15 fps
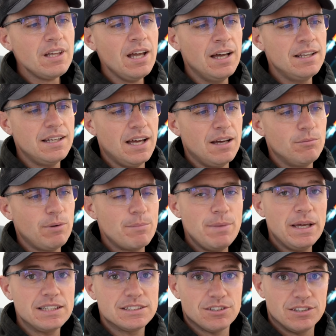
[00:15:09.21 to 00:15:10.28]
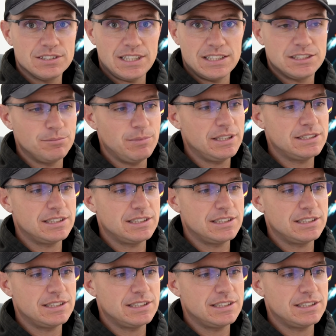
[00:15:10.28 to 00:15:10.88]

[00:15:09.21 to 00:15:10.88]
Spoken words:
And when Mick sort of said to me,